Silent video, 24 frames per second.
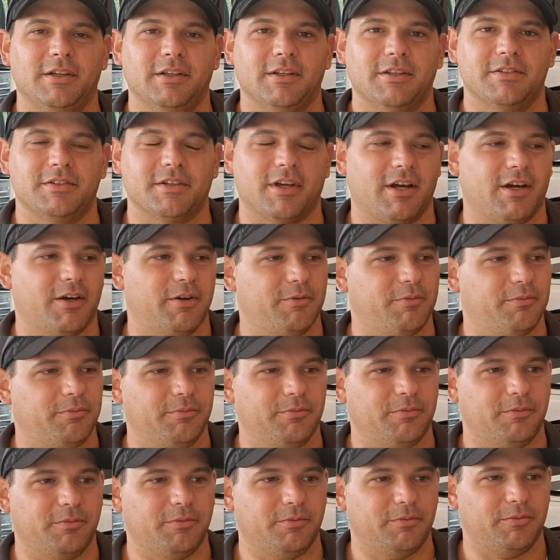So
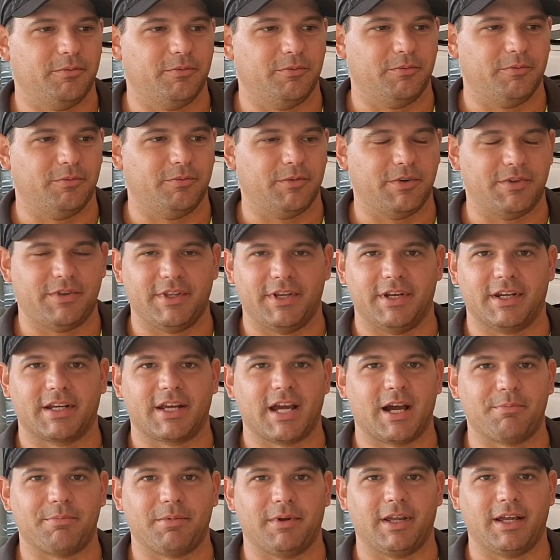within a
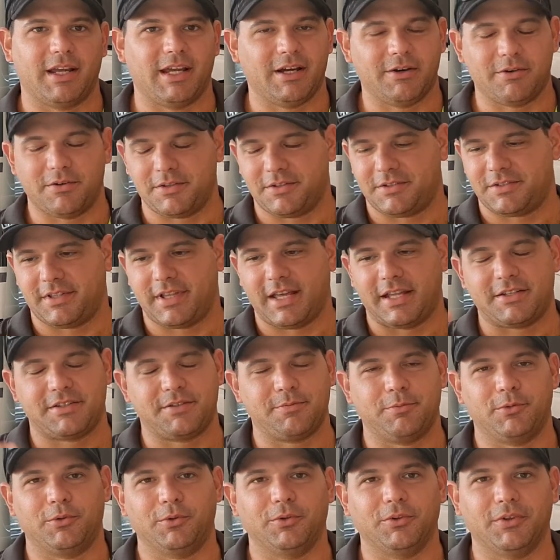couple of hours, that
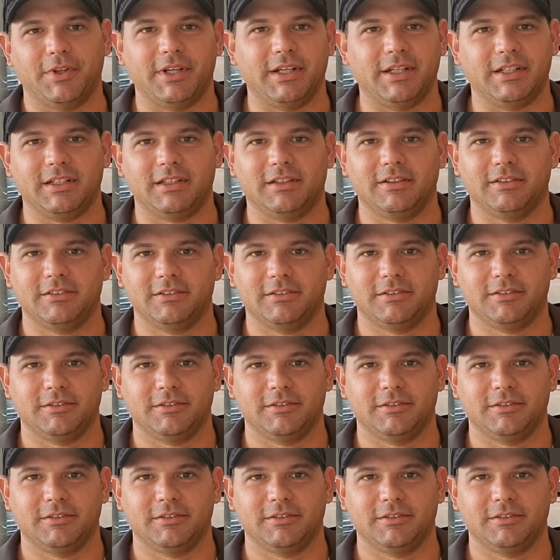small ding,